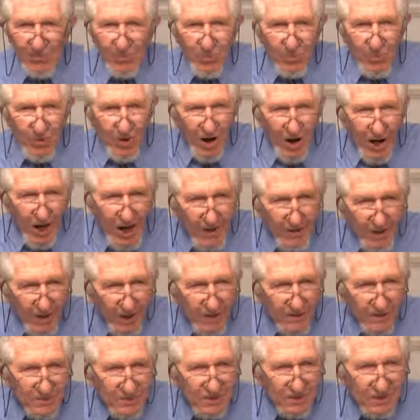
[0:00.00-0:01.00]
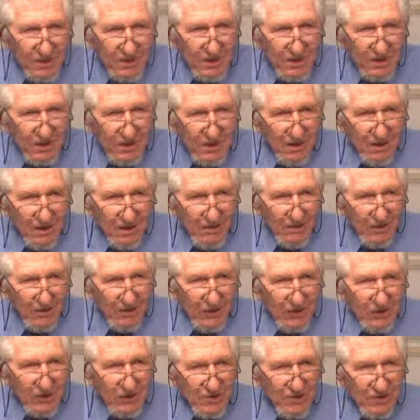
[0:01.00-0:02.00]
problems
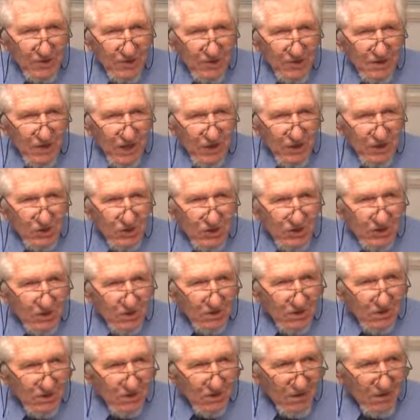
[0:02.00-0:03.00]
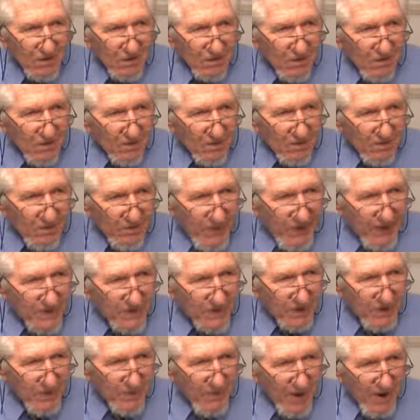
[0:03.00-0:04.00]
for civilization,
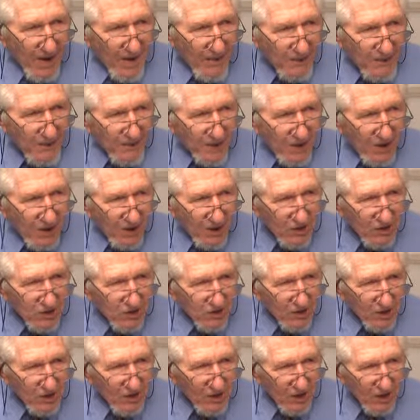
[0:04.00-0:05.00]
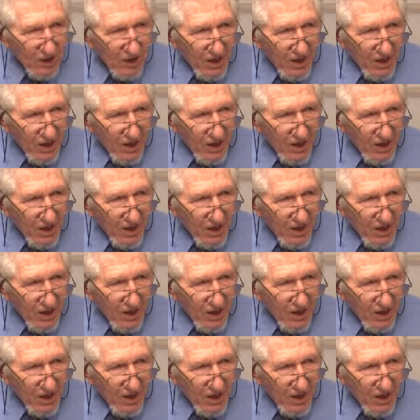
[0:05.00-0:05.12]
basic problems for culture.